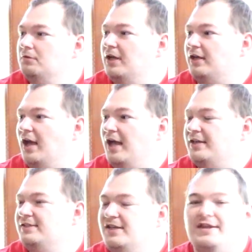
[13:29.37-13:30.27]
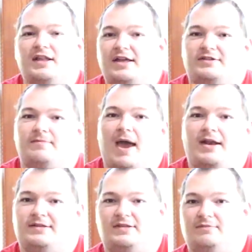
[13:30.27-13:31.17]
I can see the lights of
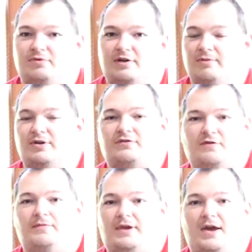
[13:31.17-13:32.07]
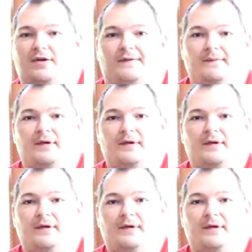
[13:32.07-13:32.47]
Madison pretty much from the county.